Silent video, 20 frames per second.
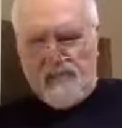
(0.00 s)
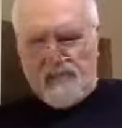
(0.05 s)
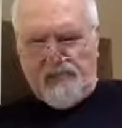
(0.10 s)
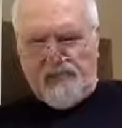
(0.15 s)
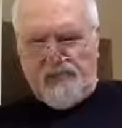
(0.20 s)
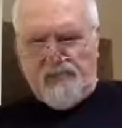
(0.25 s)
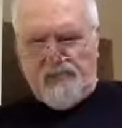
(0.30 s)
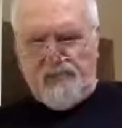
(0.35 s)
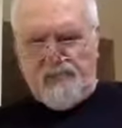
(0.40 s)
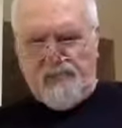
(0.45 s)

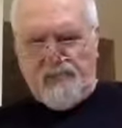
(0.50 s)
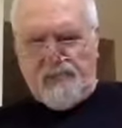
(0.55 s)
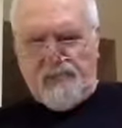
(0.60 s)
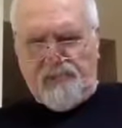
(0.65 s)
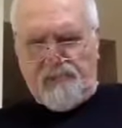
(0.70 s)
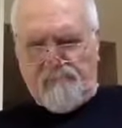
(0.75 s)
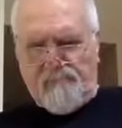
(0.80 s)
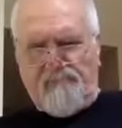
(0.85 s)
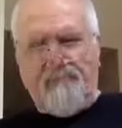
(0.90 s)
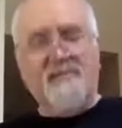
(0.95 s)
Choose
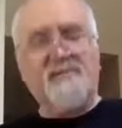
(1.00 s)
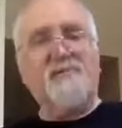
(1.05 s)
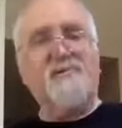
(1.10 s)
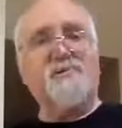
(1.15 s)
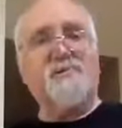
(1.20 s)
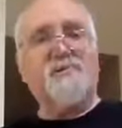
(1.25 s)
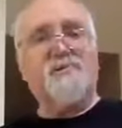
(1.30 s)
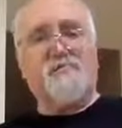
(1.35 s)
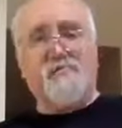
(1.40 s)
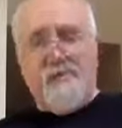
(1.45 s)
a piece of
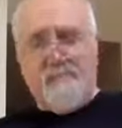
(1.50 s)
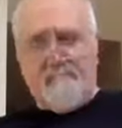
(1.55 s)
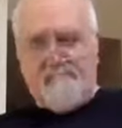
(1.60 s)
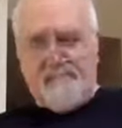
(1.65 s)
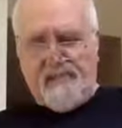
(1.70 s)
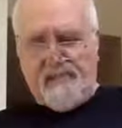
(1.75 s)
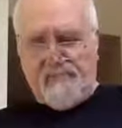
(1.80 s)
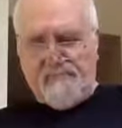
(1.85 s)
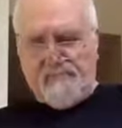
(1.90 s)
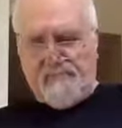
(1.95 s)
scrap
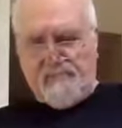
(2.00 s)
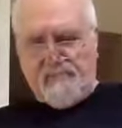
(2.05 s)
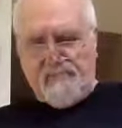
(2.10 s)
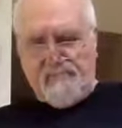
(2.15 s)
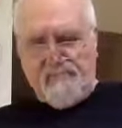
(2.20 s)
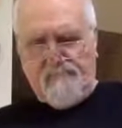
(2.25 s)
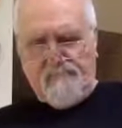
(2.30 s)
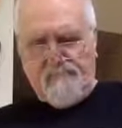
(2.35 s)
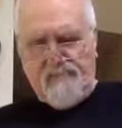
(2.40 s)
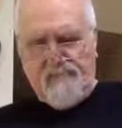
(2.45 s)
paper.
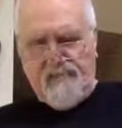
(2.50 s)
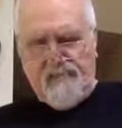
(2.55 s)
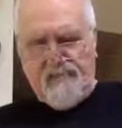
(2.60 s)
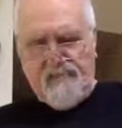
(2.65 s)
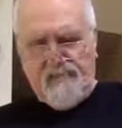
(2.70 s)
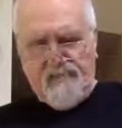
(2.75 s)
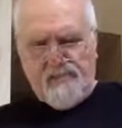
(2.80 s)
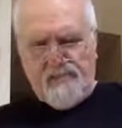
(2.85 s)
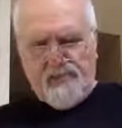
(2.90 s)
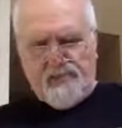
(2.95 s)

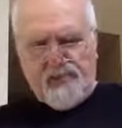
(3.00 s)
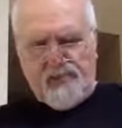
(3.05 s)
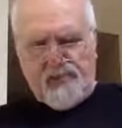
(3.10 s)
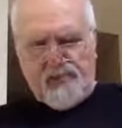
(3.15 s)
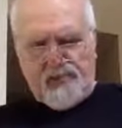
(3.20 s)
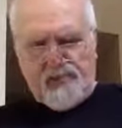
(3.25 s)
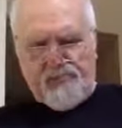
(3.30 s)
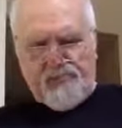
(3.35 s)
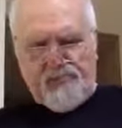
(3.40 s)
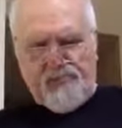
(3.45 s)

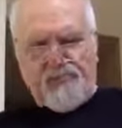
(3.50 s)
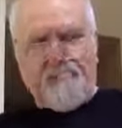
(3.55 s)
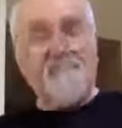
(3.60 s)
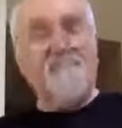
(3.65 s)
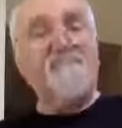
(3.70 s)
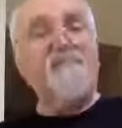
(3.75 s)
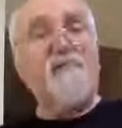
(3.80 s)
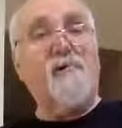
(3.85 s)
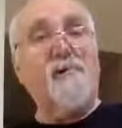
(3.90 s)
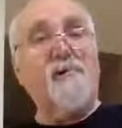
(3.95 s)
Choose some
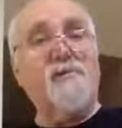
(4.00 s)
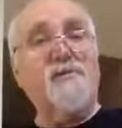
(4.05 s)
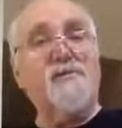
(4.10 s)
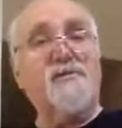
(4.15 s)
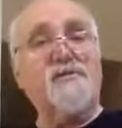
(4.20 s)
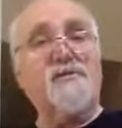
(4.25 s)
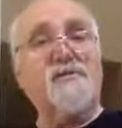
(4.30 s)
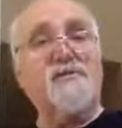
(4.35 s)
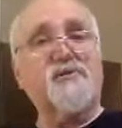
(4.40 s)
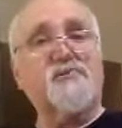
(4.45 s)

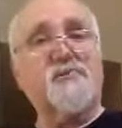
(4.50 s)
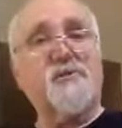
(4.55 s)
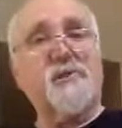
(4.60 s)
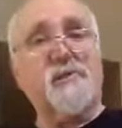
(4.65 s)
falling tree